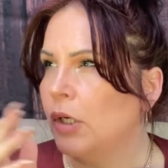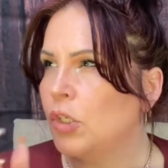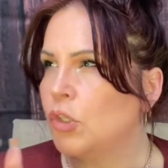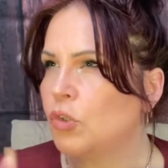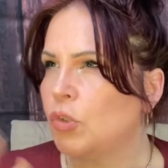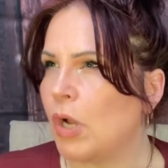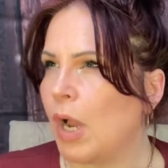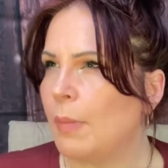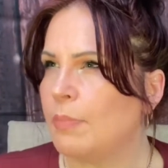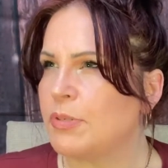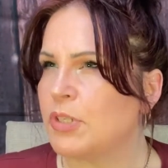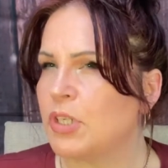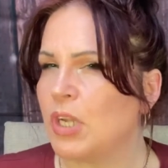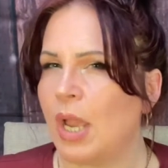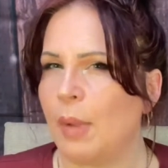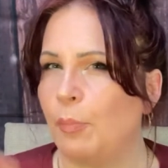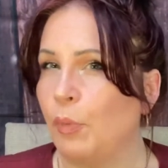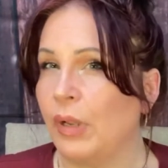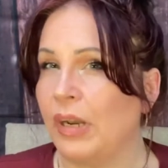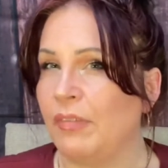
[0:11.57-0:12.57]
drop
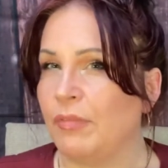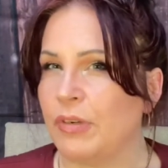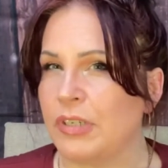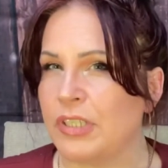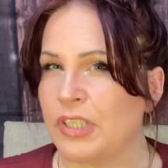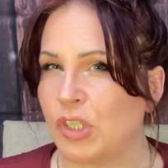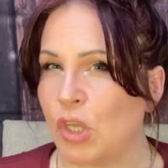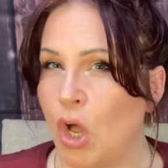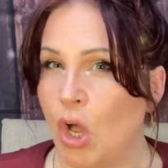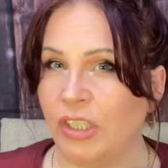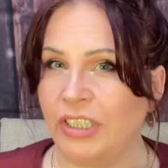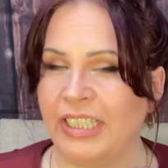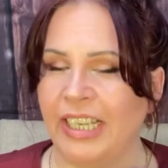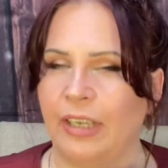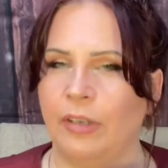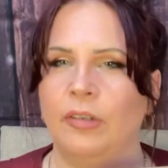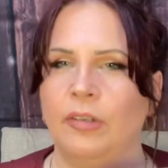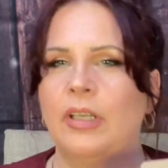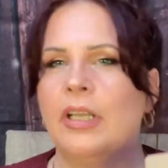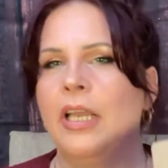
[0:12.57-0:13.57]
shop, whatever it's called
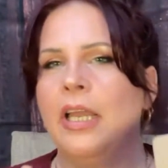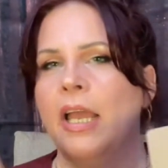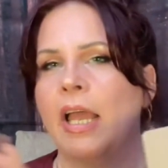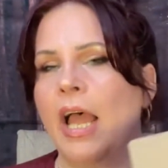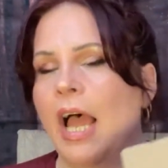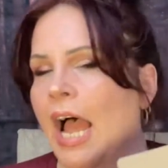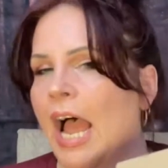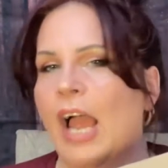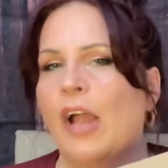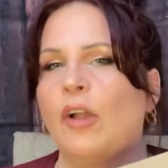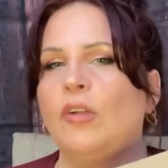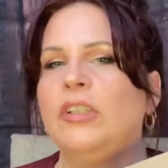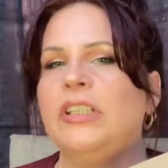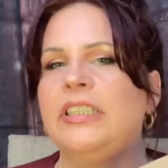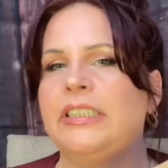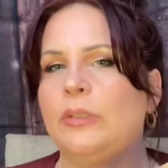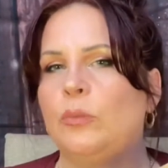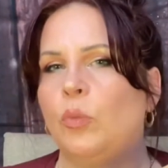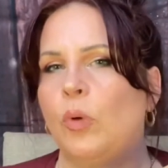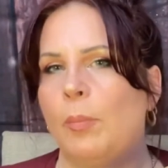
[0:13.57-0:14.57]
now. I only
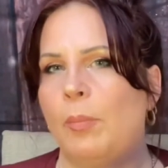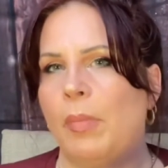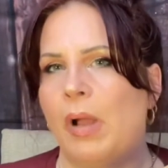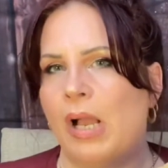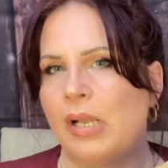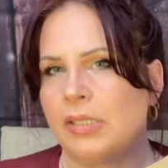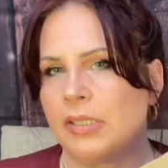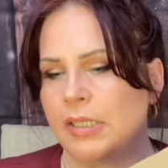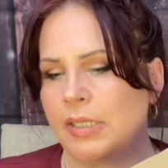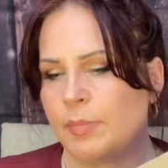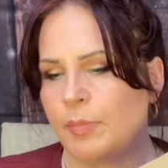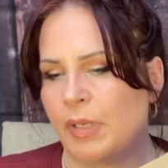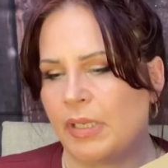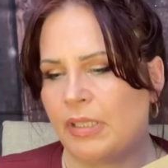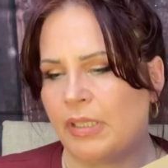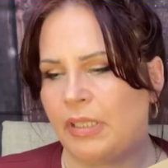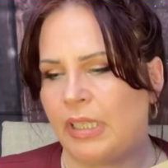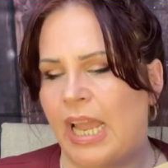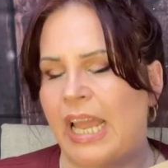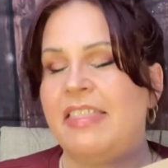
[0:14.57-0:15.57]
did one box this
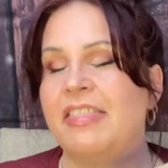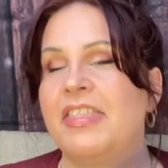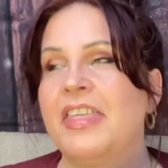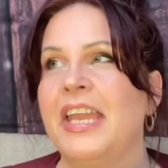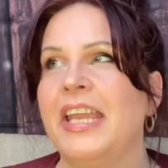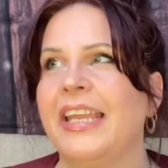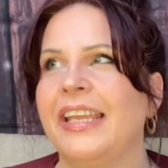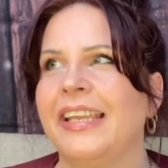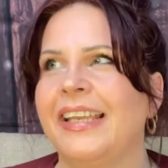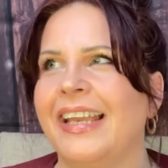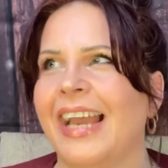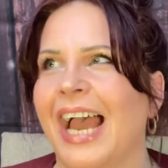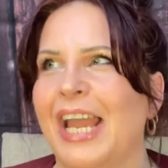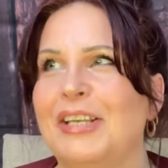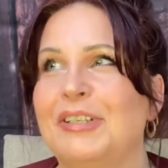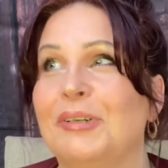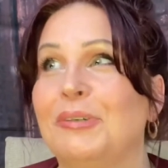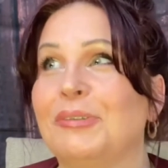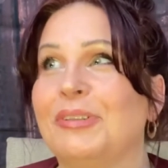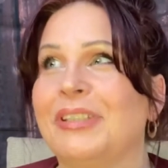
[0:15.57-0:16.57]
month. I
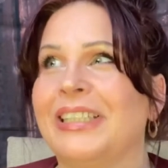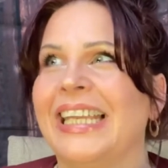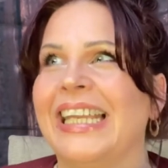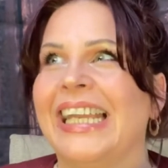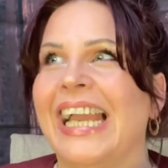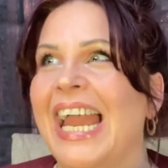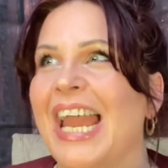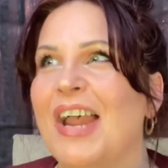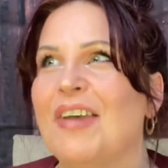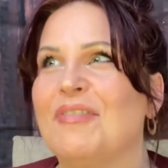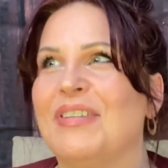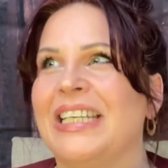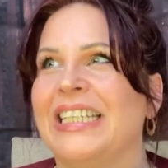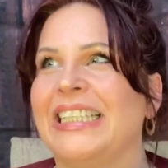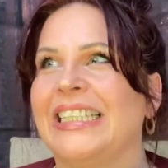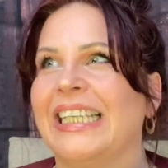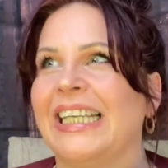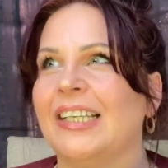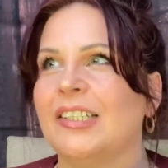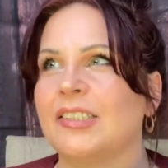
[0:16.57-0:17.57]
don't think I have
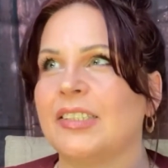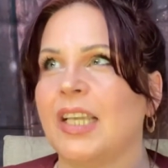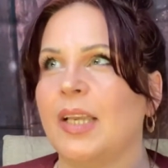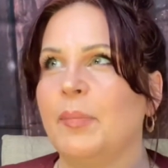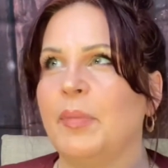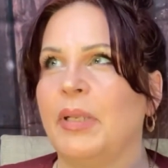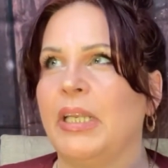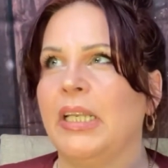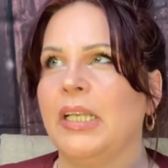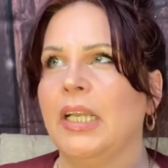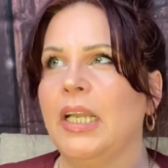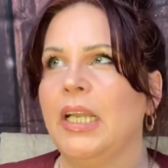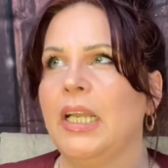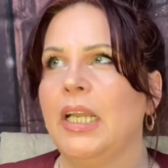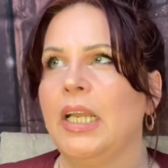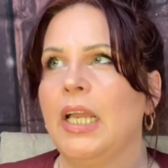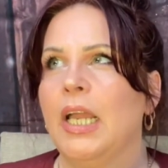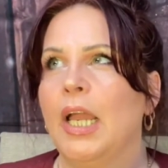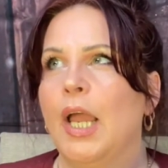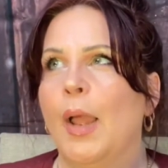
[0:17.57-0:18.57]
anything else coming,
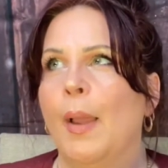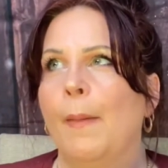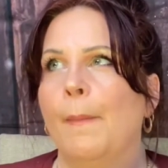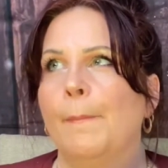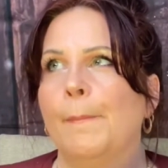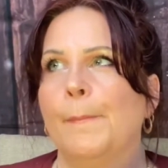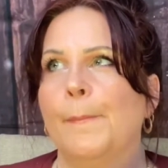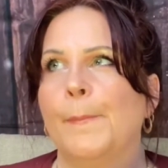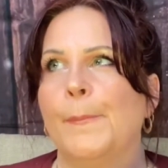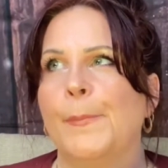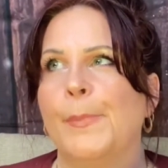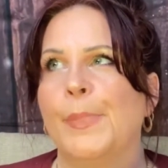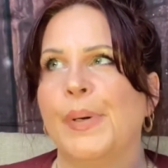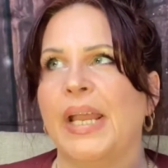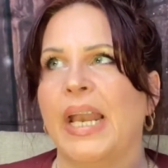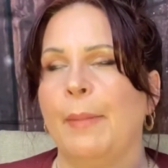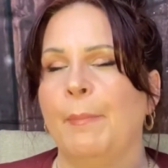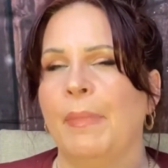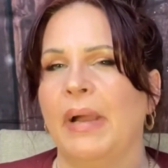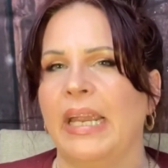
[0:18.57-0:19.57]
but
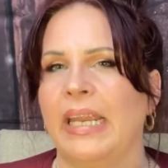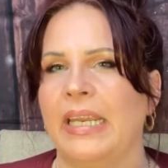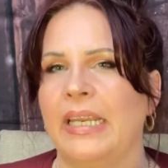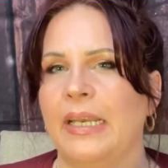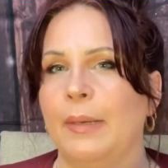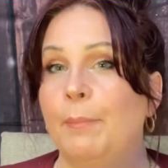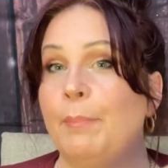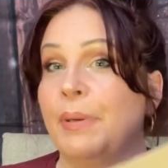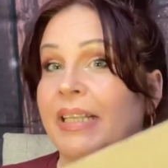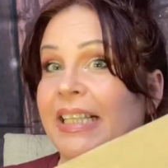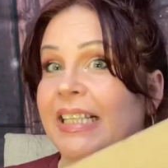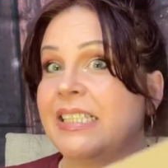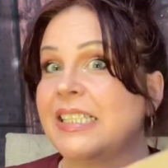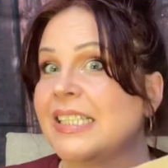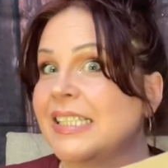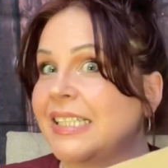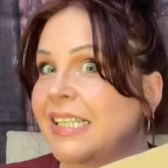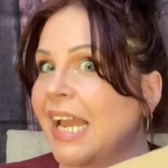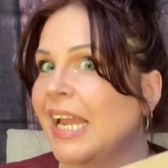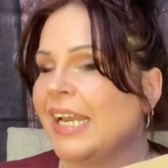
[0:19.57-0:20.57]
I might. But this
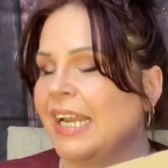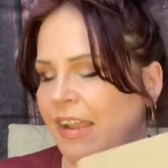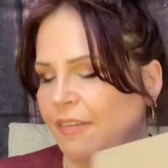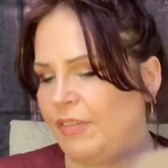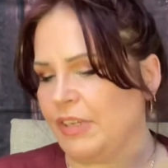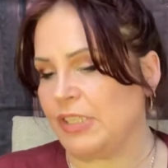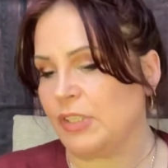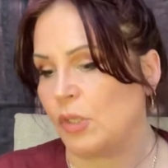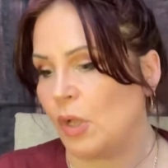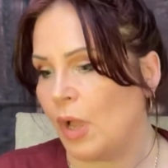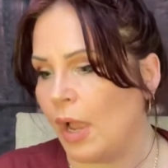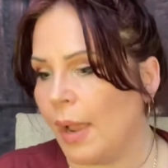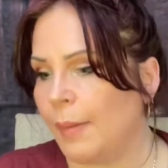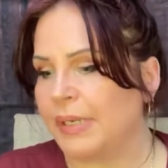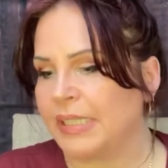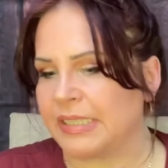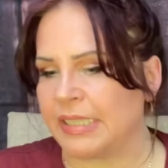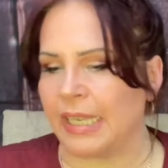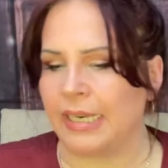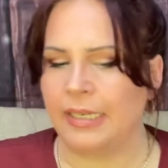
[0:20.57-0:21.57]
is kind of heavy, so I'm
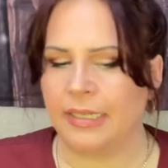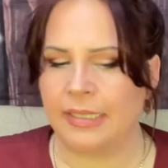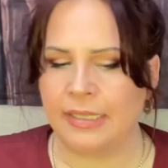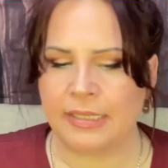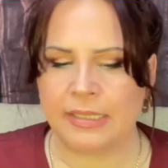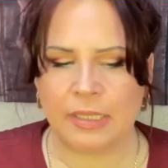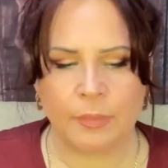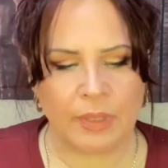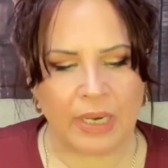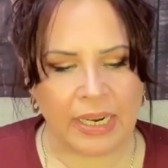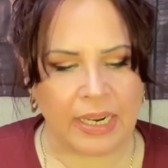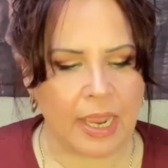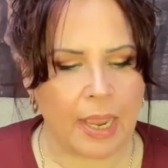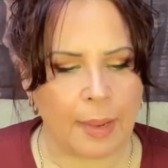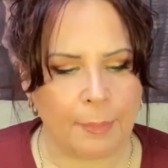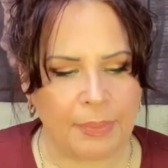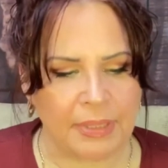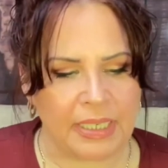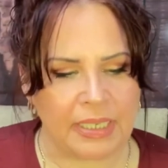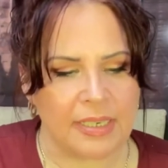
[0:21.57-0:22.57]
excited to see what I
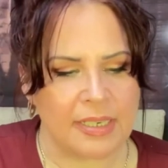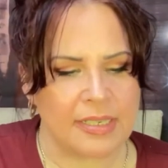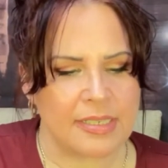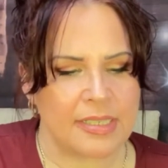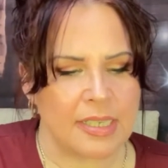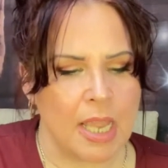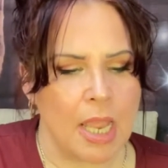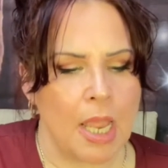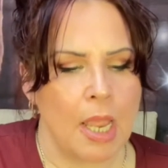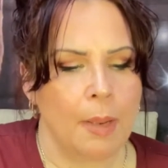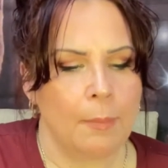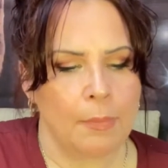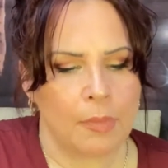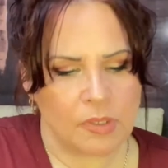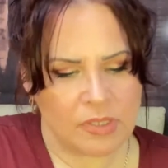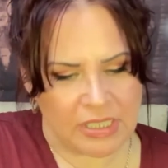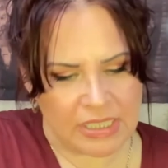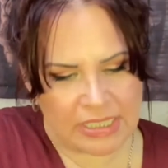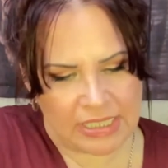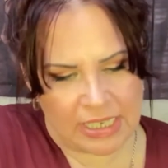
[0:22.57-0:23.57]
got, because
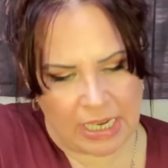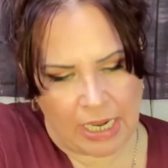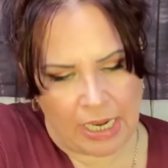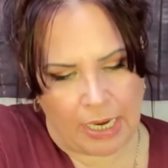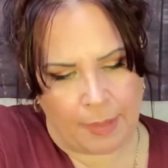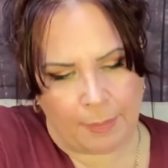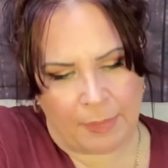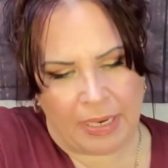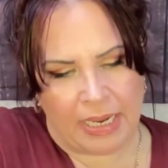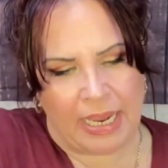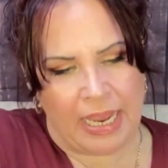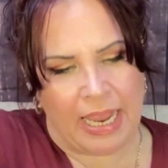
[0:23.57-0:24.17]
most of the time